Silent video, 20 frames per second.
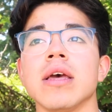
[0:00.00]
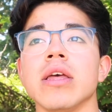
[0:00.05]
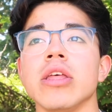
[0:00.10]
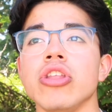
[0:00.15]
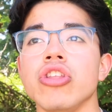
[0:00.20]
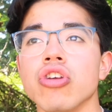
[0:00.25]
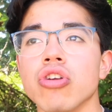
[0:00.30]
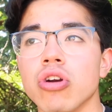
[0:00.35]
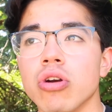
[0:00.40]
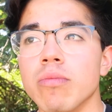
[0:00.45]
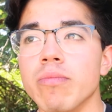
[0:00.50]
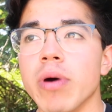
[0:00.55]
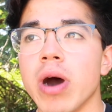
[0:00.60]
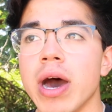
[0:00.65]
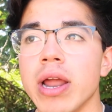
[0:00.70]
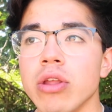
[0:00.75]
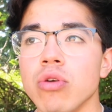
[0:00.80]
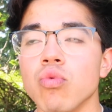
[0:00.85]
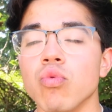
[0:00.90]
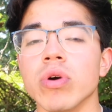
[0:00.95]
your
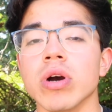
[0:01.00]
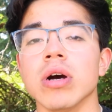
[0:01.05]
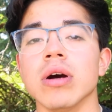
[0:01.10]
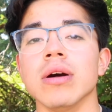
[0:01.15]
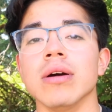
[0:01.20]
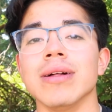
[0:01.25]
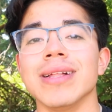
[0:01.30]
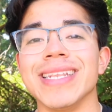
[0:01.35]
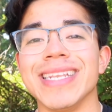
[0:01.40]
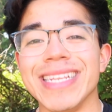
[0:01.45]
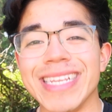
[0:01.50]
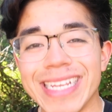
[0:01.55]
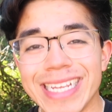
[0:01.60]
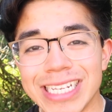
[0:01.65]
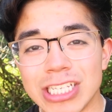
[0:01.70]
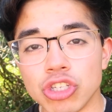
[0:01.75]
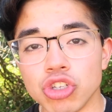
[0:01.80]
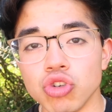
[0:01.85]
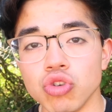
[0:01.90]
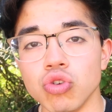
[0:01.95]
body will
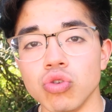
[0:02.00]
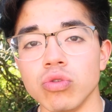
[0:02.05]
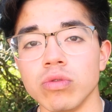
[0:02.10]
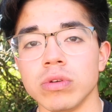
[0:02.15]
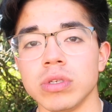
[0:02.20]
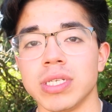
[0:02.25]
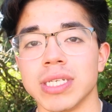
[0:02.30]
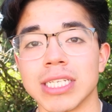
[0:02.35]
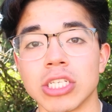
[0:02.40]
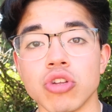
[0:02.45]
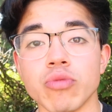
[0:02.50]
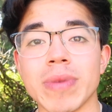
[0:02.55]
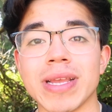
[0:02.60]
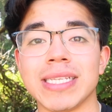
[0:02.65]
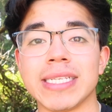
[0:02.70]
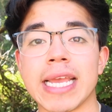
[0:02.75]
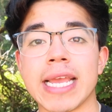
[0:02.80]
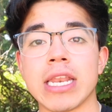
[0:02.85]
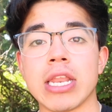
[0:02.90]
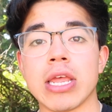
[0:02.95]
need to, just to
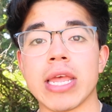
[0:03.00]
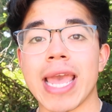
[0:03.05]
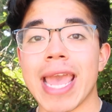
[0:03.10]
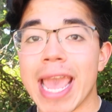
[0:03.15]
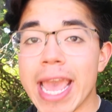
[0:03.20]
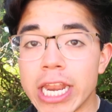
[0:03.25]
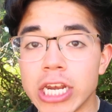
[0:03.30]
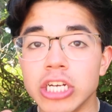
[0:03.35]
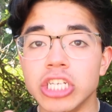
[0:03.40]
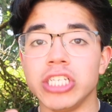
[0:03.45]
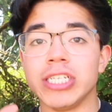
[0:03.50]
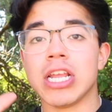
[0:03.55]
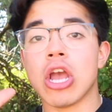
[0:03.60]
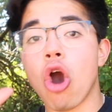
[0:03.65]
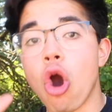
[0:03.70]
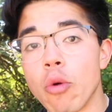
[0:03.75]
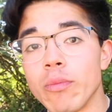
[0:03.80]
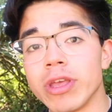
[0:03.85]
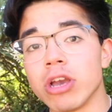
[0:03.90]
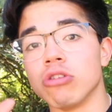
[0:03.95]
maintain energy
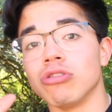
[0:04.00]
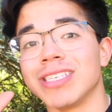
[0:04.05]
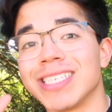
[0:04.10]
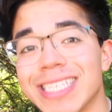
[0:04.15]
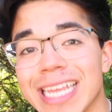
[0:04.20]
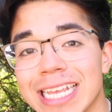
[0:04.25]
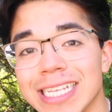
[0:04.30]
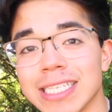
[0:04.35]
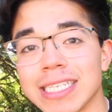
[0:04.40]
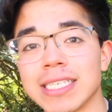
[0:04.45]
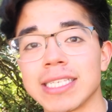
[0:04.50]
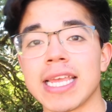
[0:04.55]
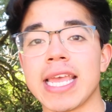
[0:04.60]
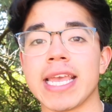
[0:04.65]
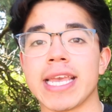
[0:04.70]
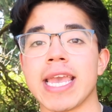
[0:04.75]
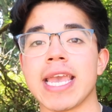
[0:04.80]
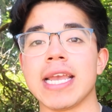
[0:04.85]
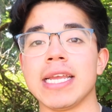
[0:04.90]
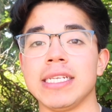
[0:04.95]
homeostasis,
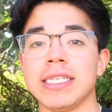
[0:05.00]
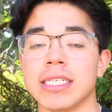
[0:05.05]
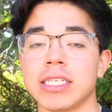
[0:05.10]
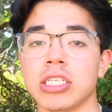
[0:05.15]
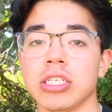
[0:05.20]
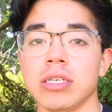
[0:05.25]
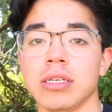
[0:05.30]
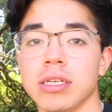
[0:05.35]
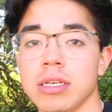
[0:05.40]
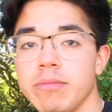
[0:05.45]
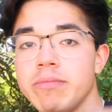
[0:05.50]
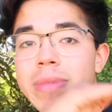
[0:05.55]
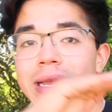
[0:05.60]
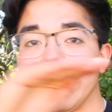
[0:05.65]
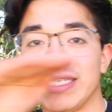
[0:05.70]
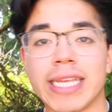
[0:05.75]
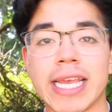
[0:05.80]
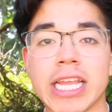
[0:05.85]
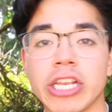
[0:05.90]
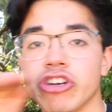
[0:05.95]
aka just to
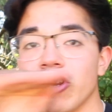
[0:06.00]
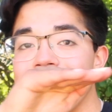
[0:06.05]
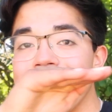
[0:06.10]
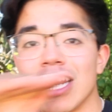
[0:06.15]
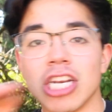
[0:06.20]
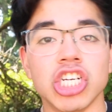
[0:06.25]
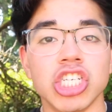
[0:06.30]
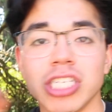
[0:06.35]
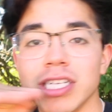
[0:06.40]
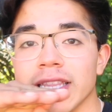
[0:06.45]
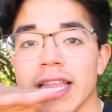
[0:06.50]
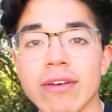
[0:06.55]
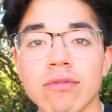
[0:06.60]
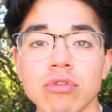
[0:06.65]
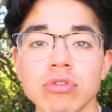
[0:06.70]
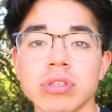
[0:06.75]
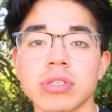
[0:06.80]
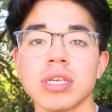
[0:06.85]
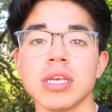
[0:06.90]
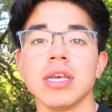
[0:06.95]
maintain your energy
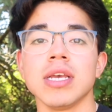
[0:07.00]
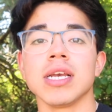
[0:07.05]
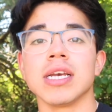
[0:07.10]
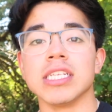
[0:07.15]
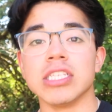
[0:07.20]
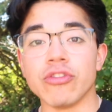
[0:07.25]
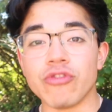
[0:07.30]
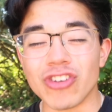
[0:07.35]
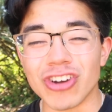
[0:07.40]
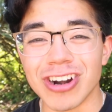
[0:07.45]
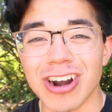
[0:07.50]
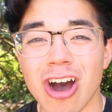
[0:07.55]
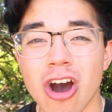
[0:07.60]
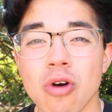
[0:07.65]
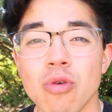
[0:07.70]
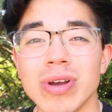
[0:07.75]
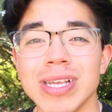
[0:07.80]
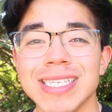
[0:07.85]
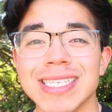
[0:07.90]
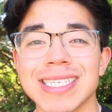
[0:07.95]
levels. Because if you're
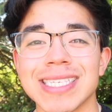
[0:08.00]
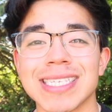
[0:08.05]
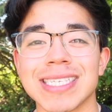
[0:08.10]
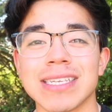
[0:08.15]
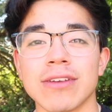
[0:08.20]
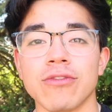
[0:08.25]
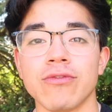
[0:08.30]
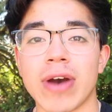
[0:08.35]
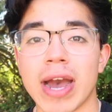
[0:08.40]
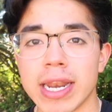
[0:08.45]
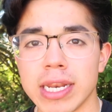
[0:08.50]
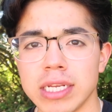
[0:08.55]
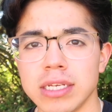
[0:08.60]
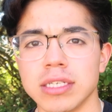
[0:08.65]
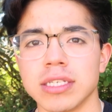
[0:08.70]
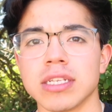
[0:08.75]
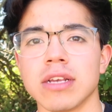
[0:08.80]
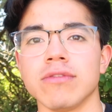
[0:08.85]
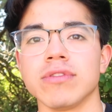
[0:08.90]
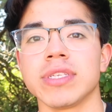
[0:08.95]
always finding
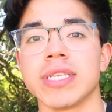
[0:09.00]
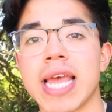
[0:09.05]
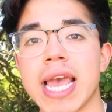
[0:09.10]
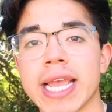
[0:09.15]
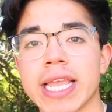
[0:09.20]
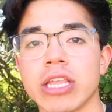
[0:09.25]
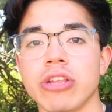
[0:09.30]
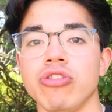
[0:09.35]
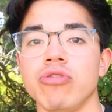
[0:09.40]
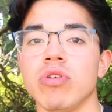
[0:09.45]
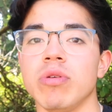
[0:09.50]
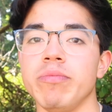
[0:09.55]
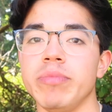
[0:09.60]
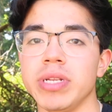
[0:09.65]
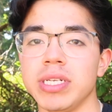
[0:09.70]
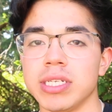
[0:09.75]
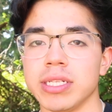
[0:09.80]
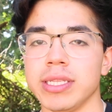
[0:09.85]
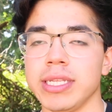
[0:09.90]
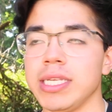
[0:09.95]
yourself snacking, you
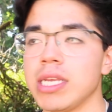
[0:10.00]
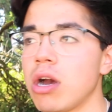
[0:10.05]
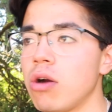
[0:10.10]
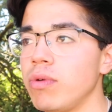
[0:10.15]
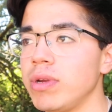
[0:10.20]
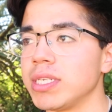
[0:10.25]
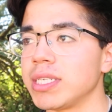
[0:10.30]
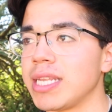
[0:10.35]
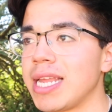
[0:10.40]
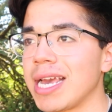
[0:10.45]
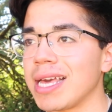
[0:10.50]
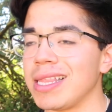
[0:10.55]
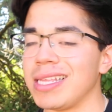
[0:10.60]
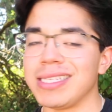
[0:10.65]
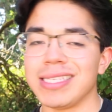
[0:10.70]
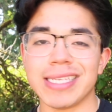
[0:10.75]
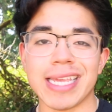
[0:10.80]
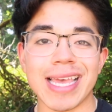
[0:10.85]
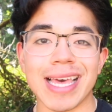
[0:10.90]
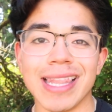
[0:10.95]
habitually always snack,
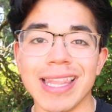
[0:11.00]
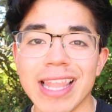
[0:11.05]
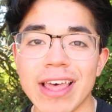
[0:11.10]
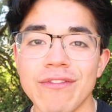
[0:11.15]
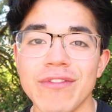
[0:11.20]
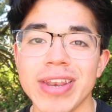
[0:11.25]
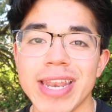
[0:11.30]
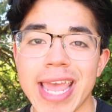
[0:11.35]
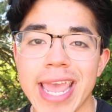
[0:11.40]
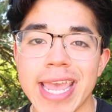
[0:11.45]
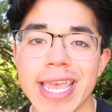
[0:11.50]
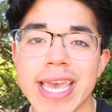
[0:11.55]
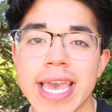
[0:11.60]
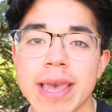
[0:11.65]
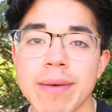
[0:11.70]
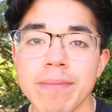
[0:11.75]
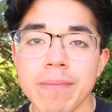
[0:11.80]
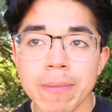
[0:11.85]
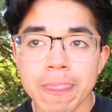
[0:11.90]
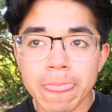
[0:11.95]
let's say 11
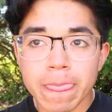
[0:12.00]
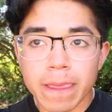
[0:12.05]
a.m.,